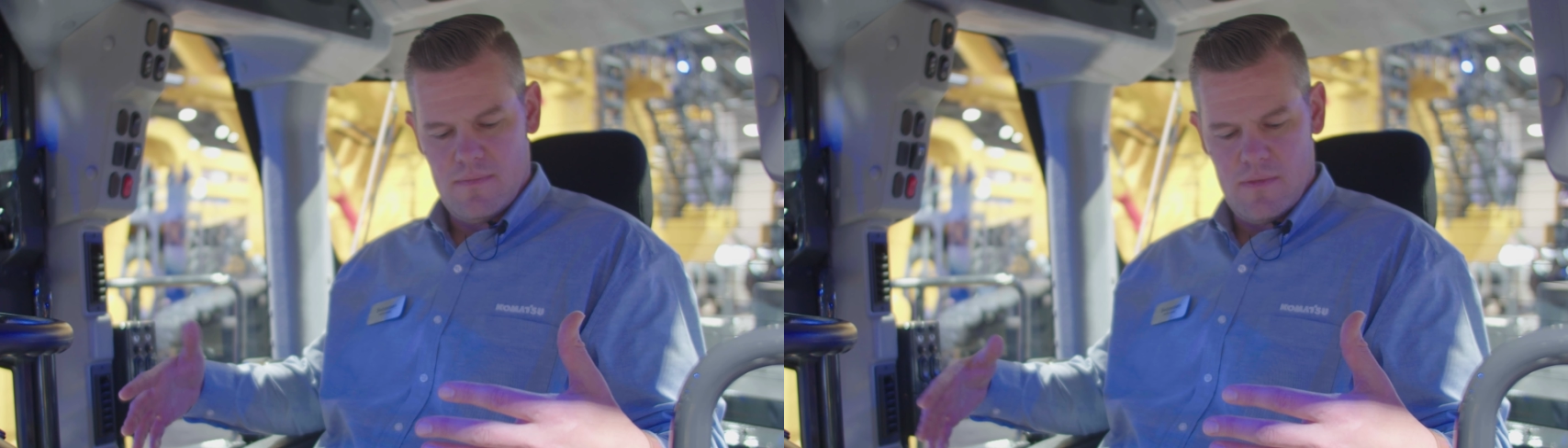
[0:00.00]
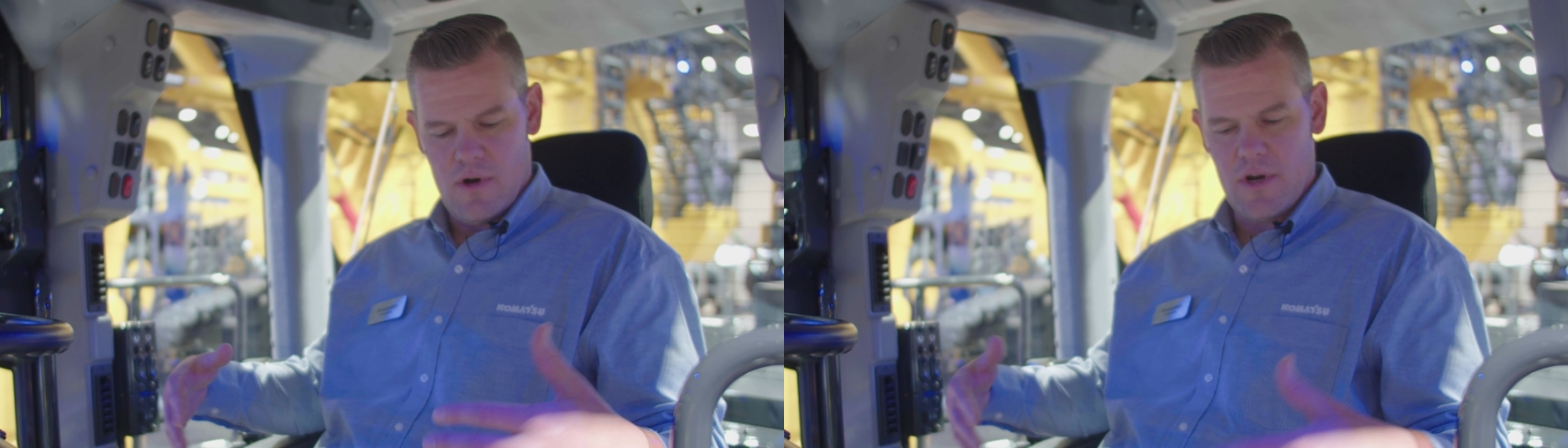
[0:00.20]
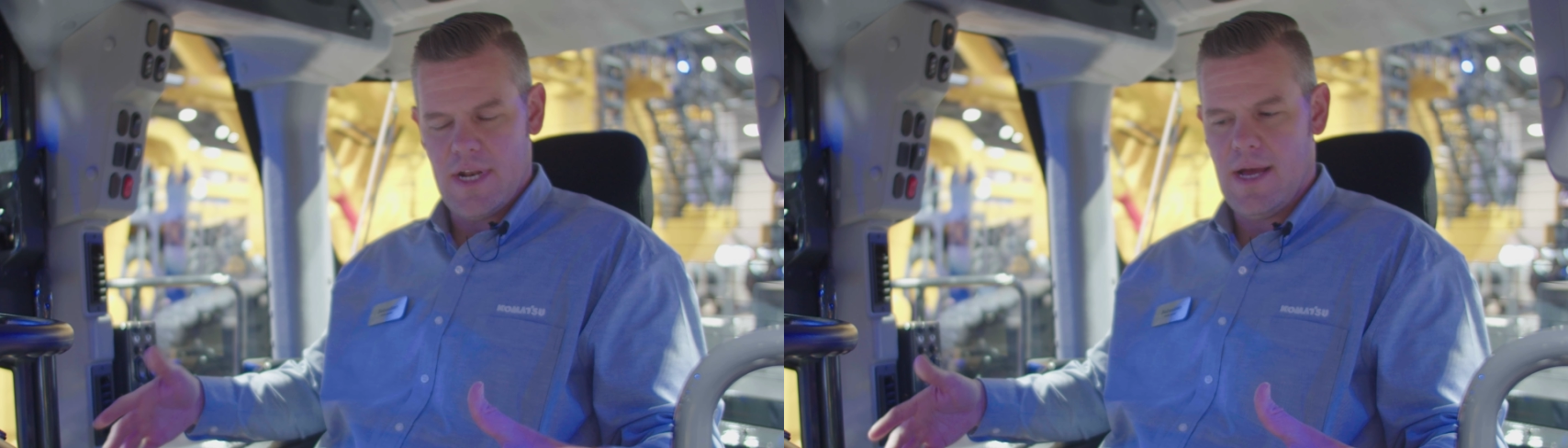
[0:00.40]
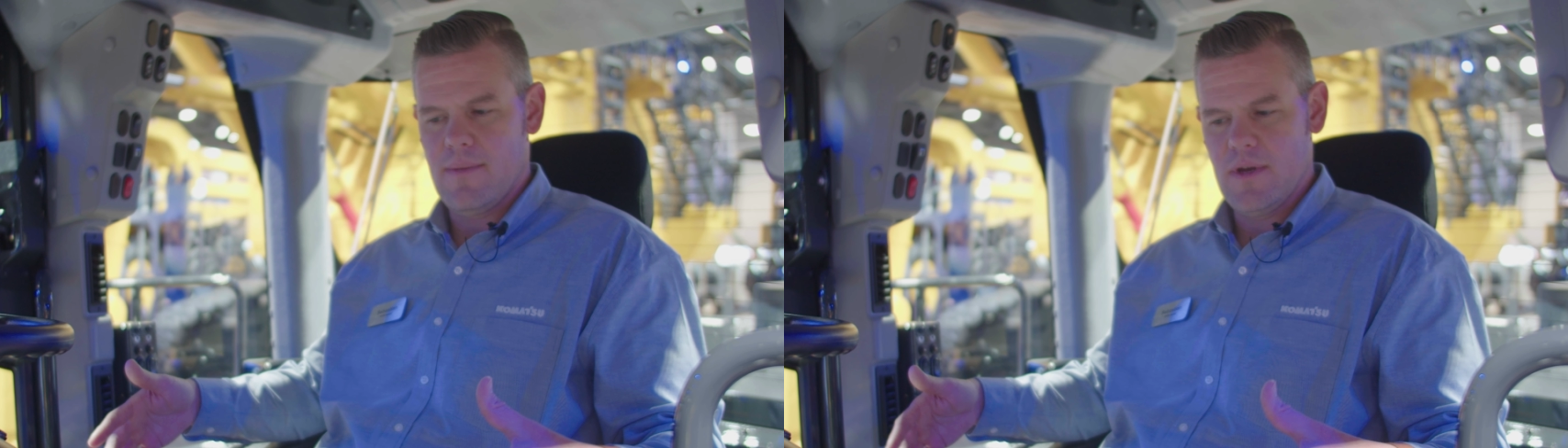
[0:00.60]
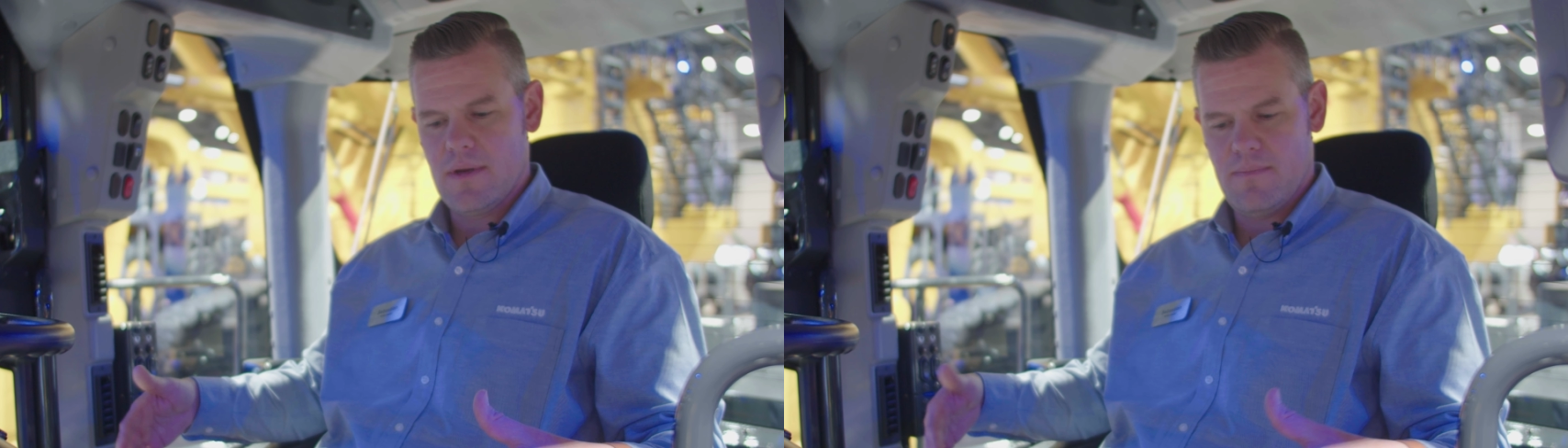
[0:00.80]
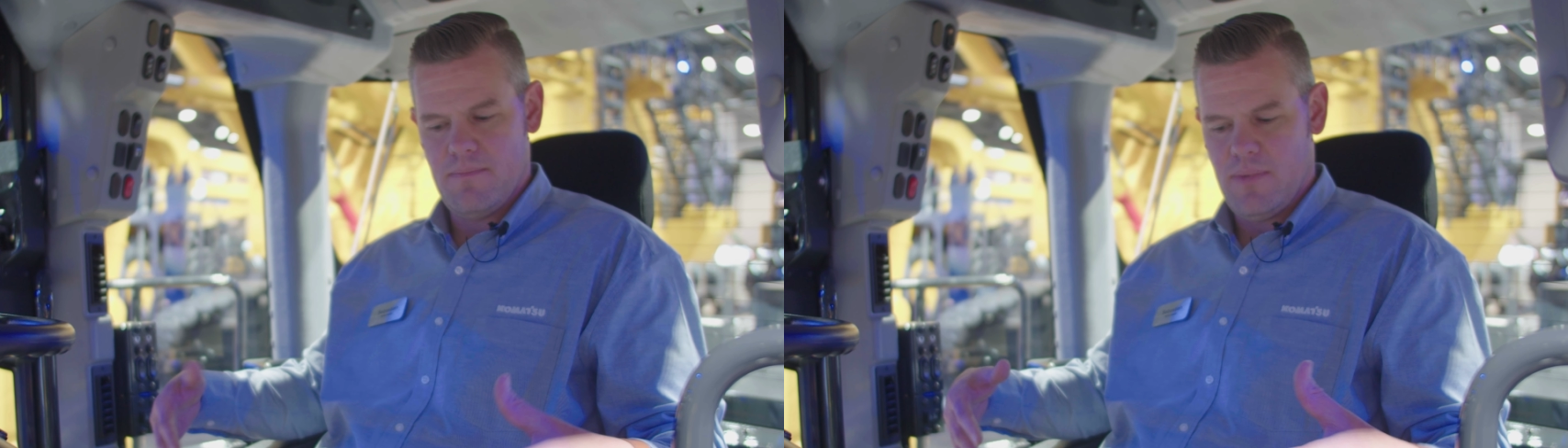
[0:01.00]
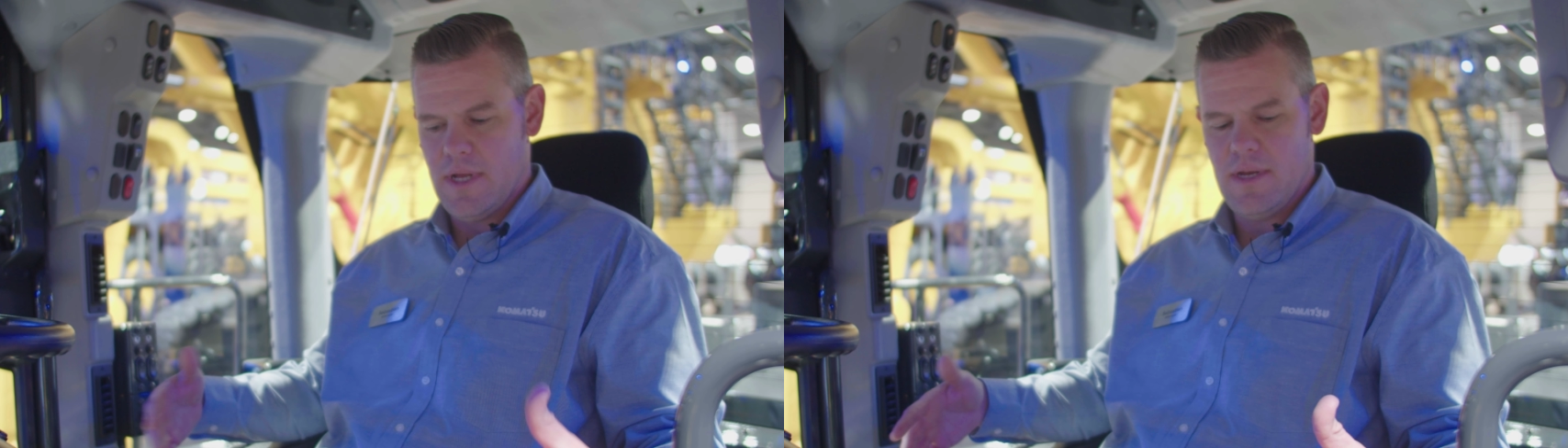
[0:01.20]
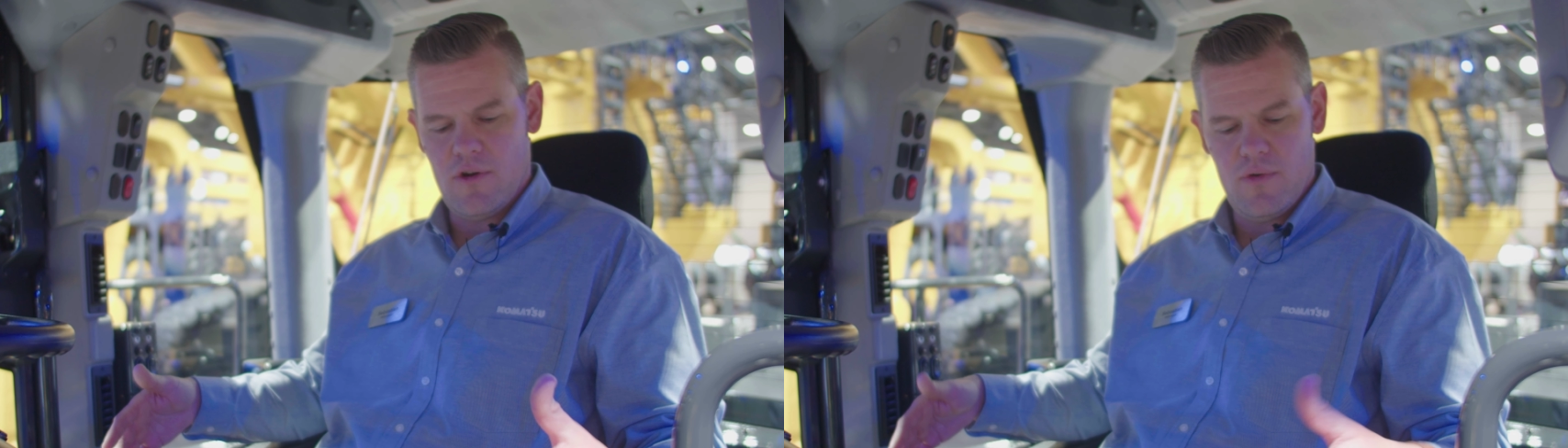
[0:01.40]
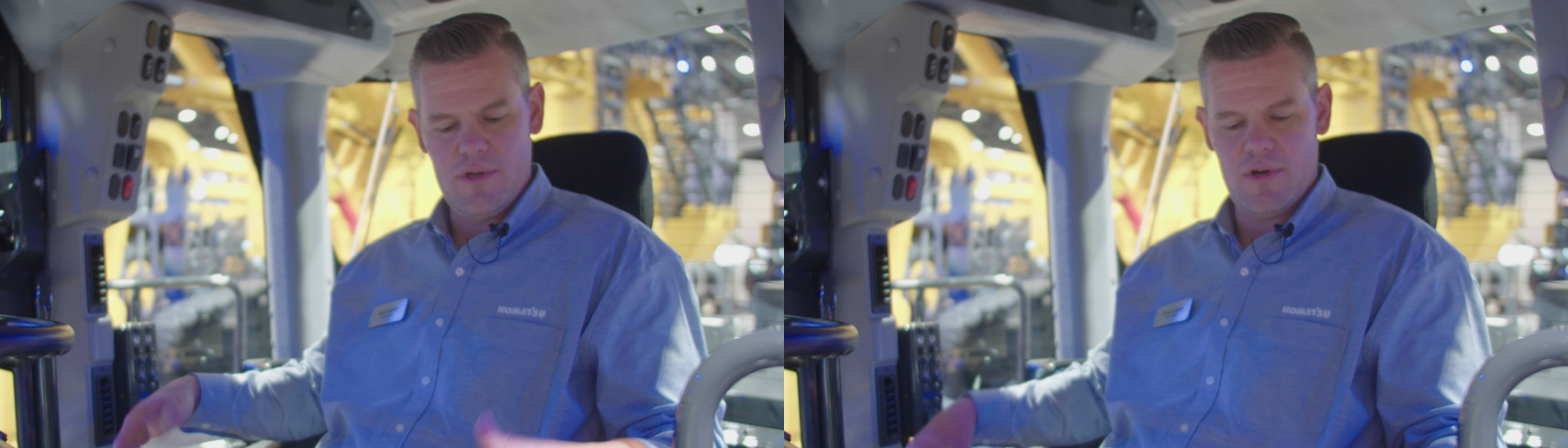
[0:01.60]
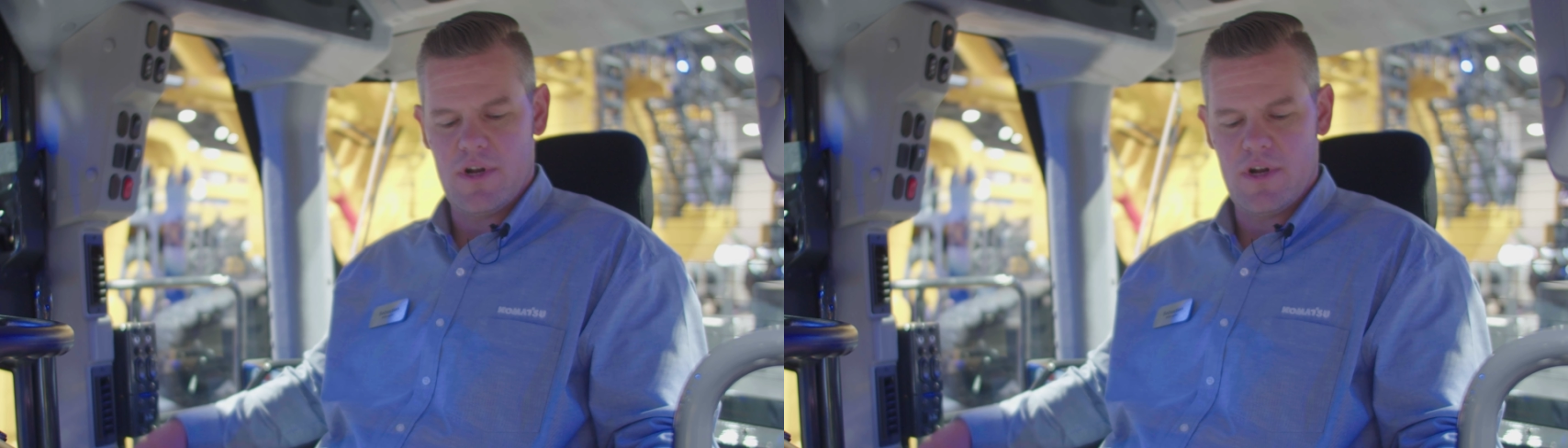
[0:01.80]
ergonomic, plenty of creature